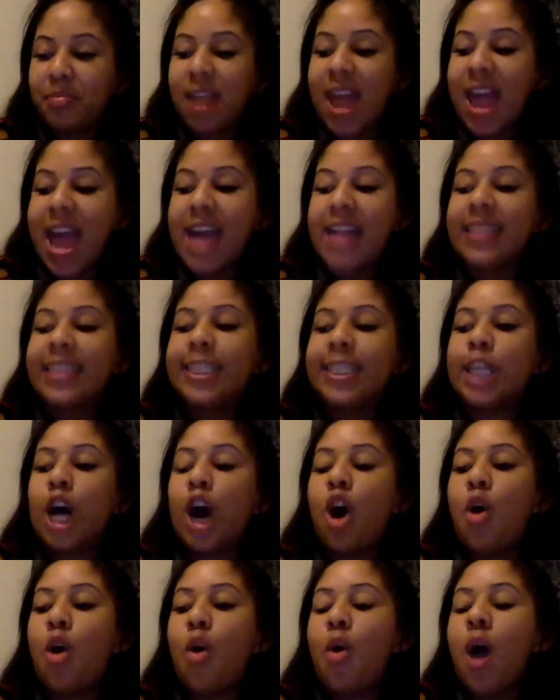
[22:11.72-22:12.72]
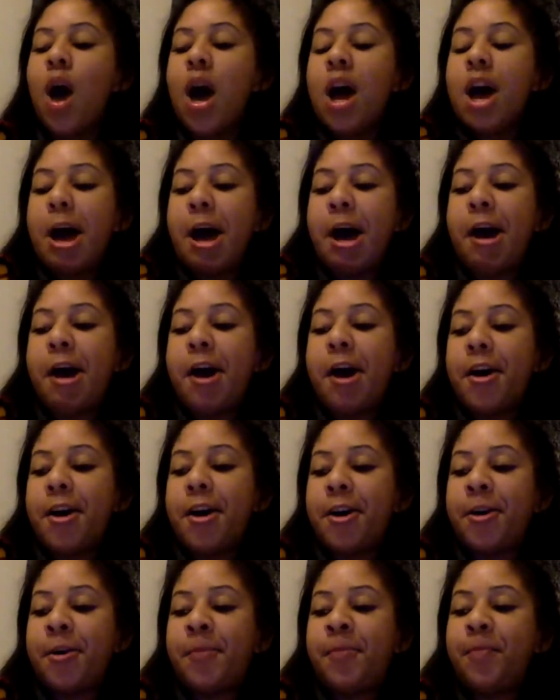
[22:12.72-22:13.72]
And so,
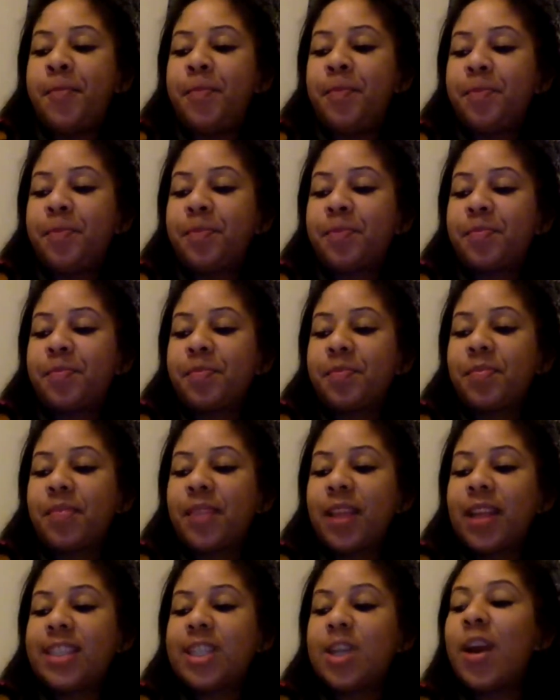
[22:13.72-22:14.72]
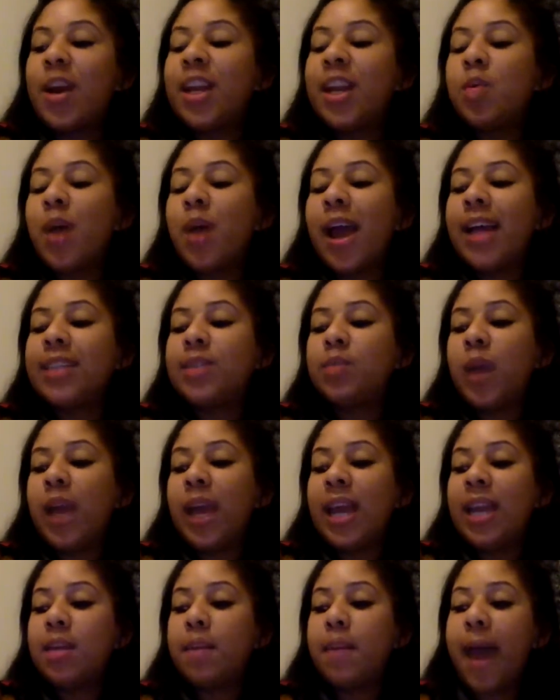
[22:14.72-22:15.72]
um, so anyways, what
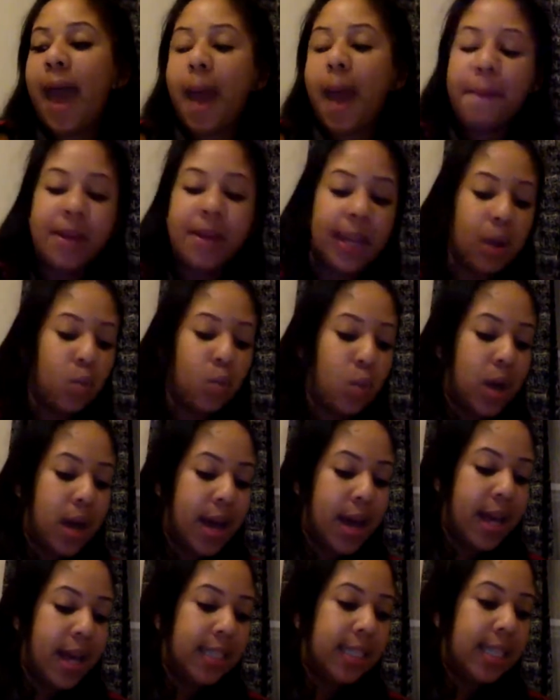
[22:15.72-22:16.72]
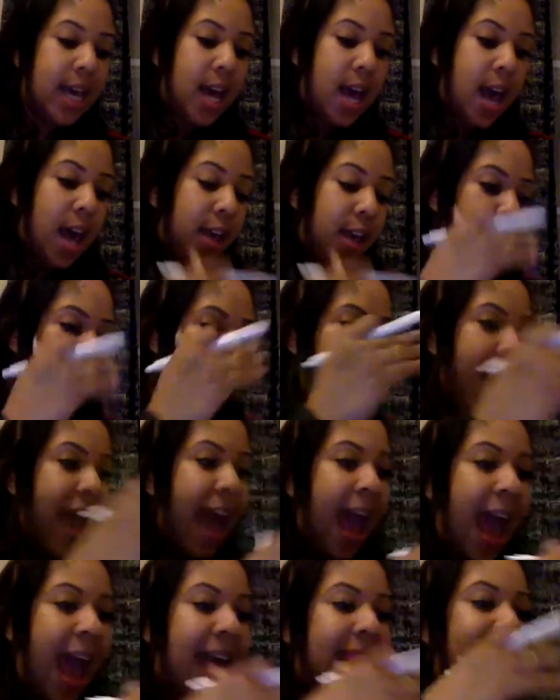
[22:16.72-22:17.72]
ended up happening was, you know, I
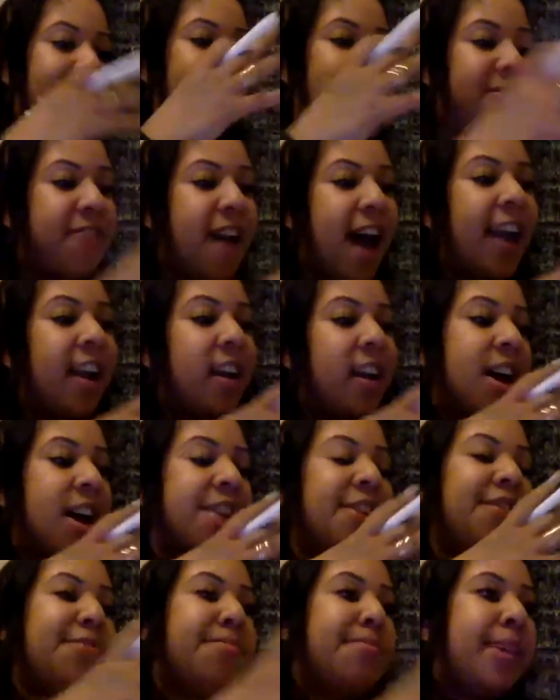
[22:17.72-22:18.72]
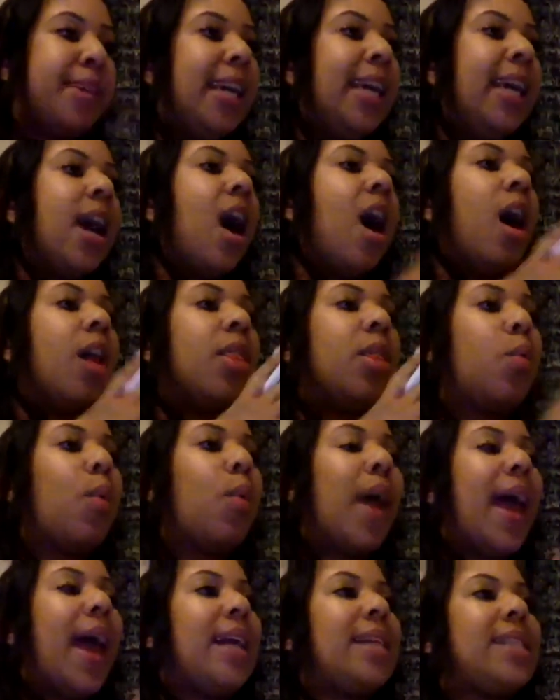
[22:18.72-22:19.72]
had this fire under me all the
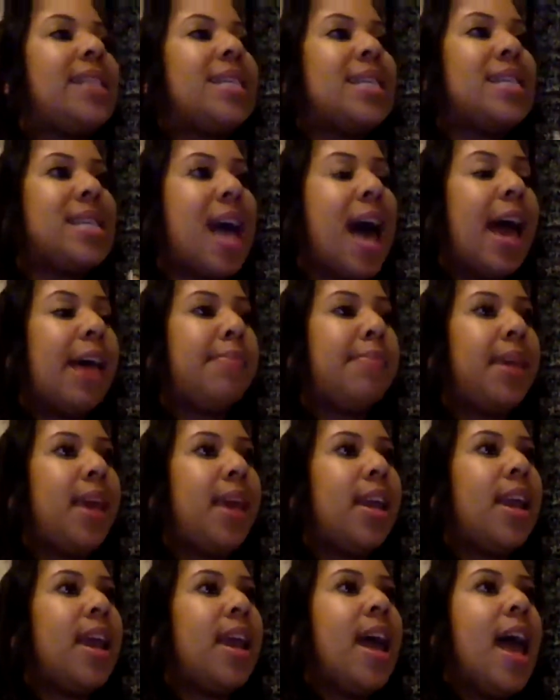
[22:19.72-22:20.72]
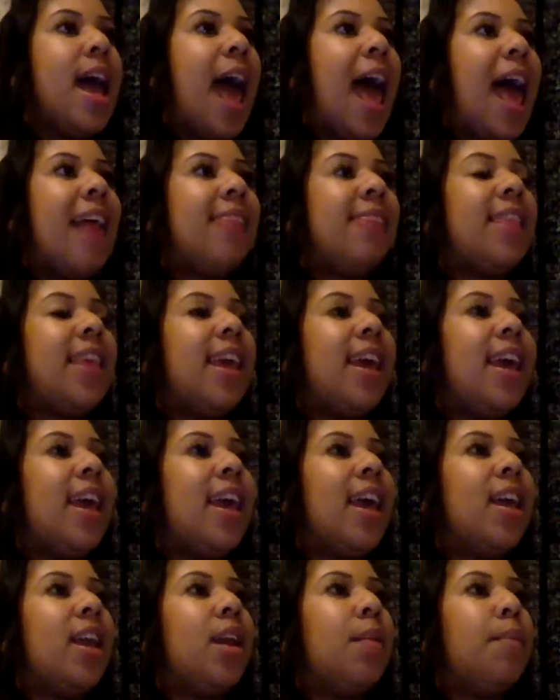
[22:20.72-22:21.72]
way to diamond. And
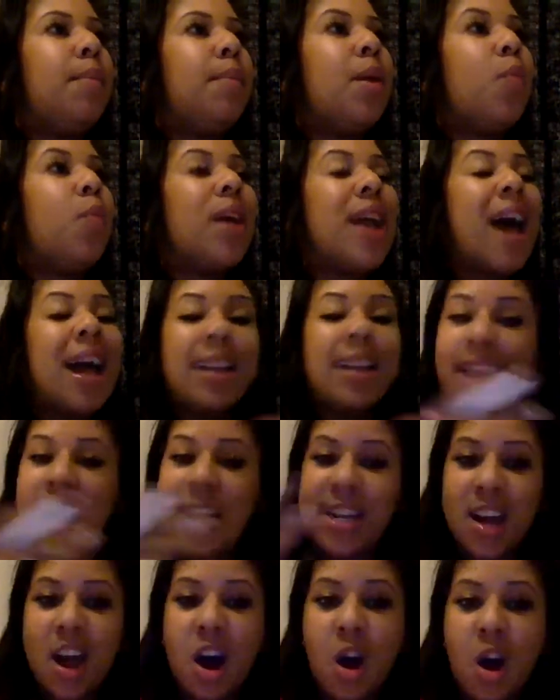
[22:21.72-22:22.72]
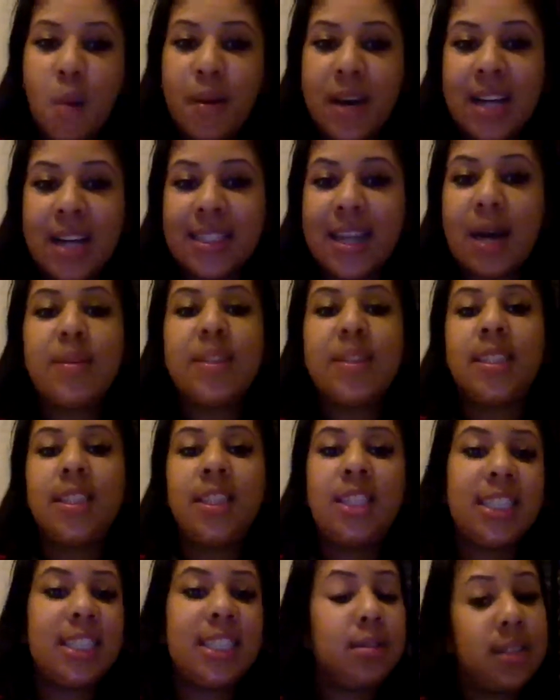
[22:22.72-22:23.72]
then, but what I didn't know because I was
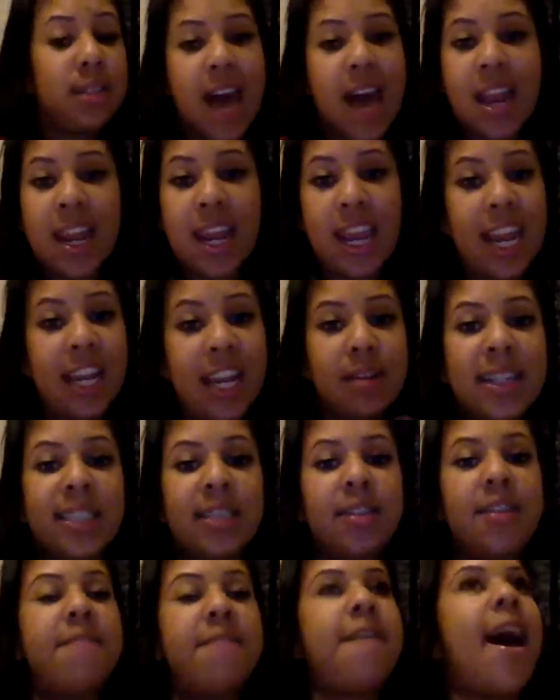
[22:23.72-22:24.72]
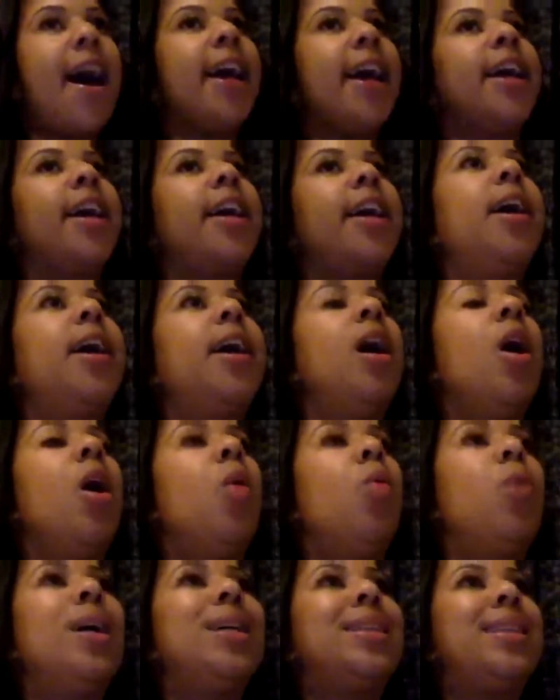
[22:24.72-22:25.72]
just kind of ignorance on fire
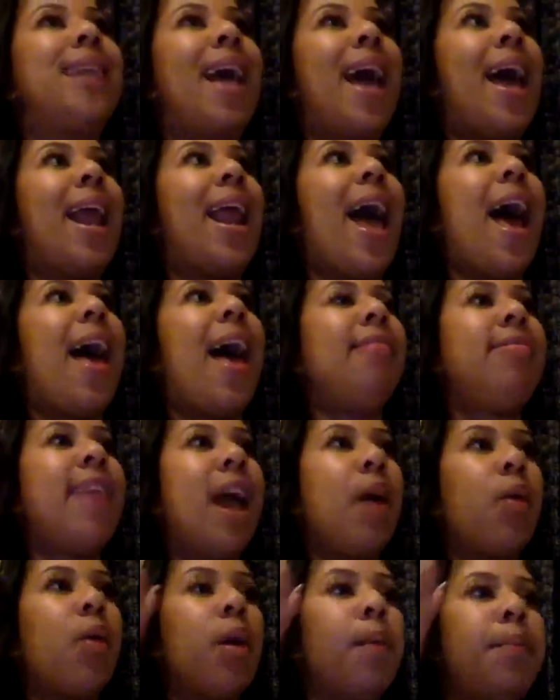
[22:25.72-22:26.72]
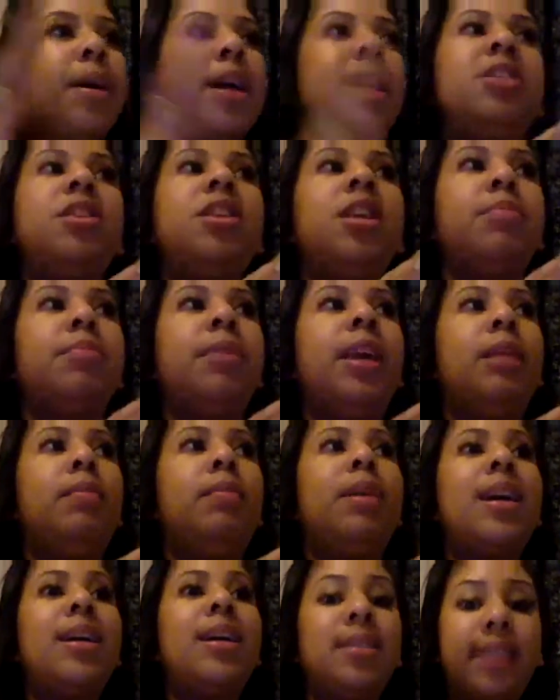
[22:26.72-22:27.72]
was that they were pushing me
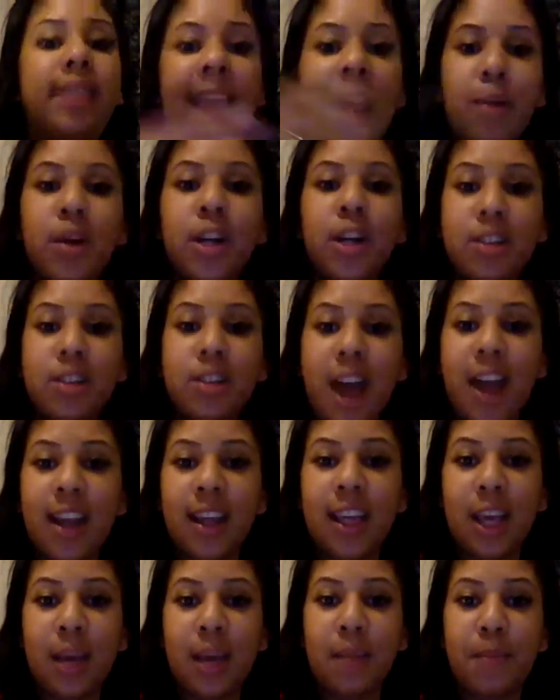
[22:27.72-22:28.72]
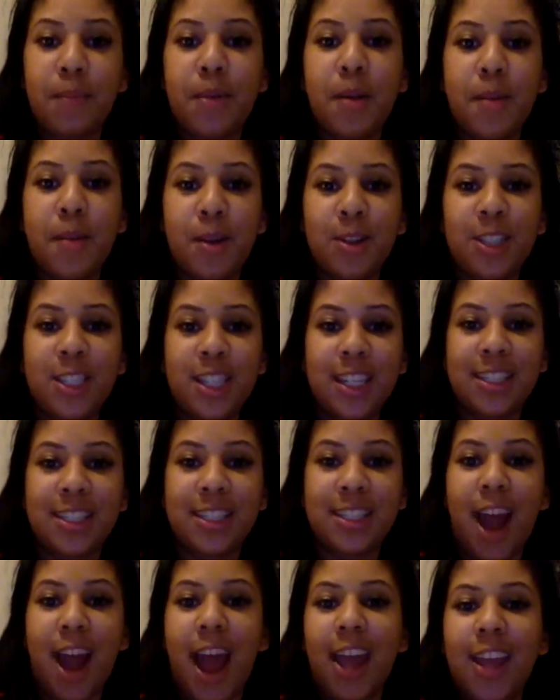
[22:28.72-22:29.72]
because they were trying to get promotions,
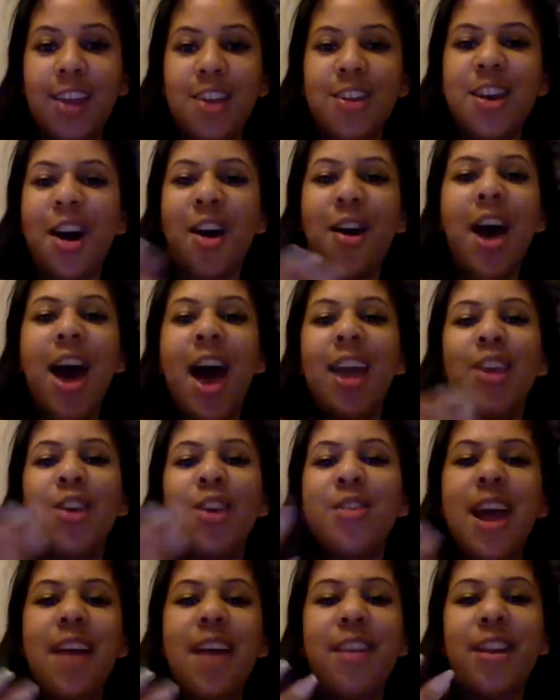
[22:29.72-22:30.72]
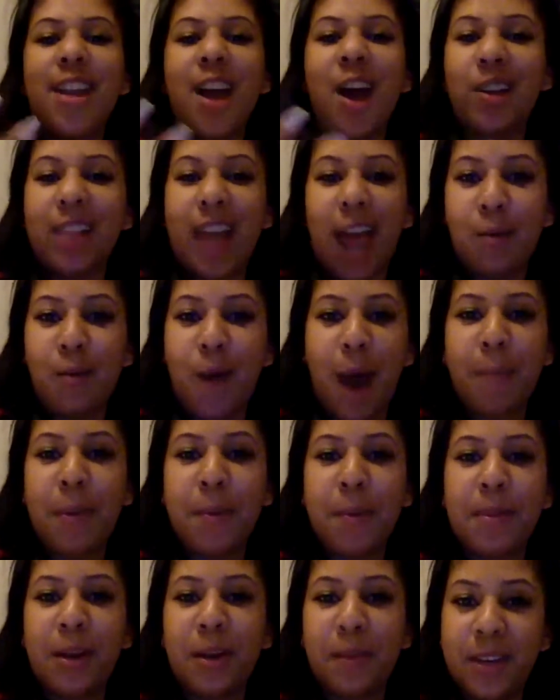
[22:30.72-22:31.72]
right? You know, you never know like why
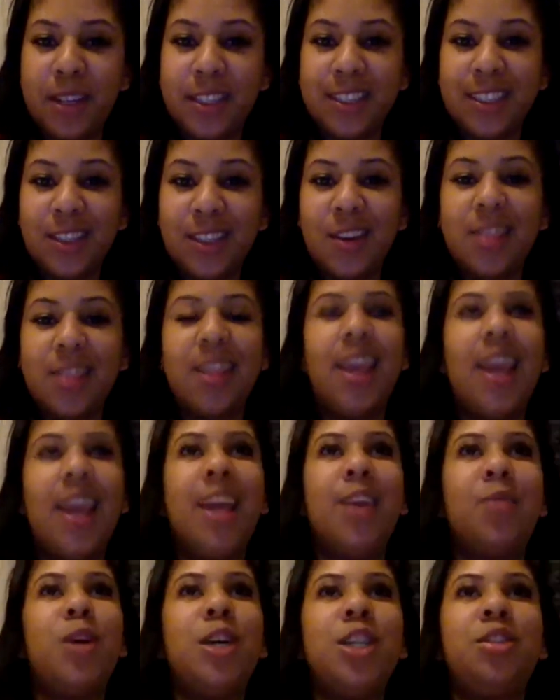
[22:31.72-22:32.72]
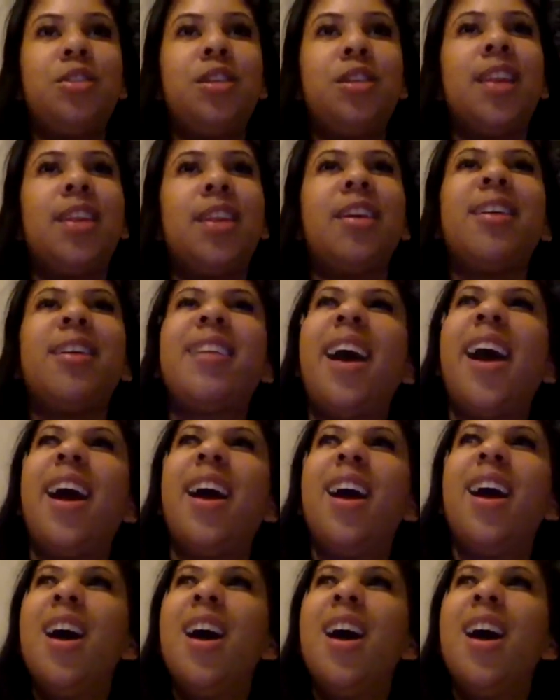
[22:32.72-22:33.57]
people are pushing you, and then once you get there, you're like,